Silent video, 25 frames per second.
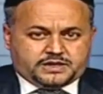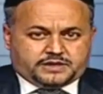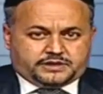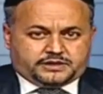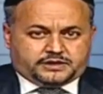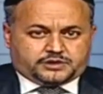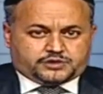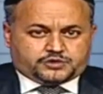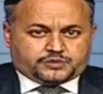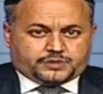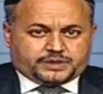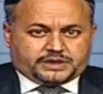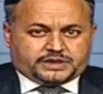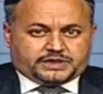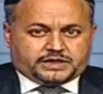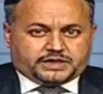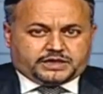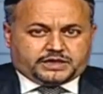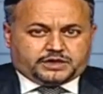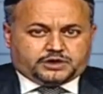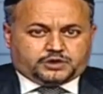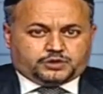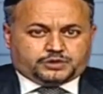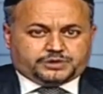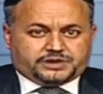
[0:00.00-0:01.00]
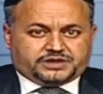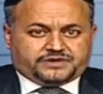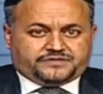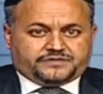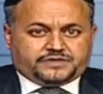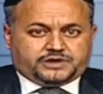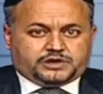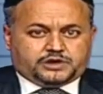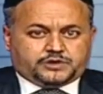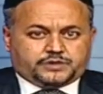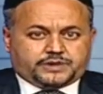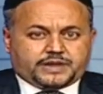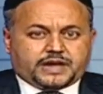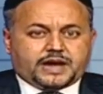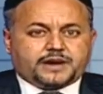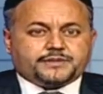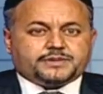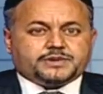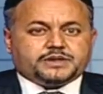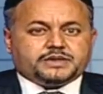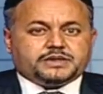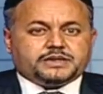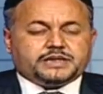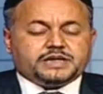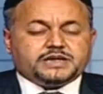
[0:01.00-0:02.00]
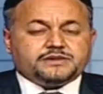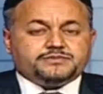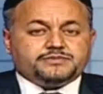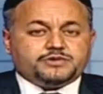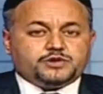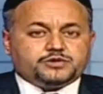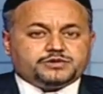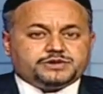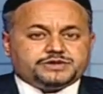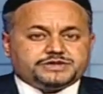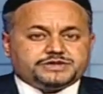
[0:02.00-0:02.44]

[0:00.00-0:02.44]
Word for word: The training included video camera and beauty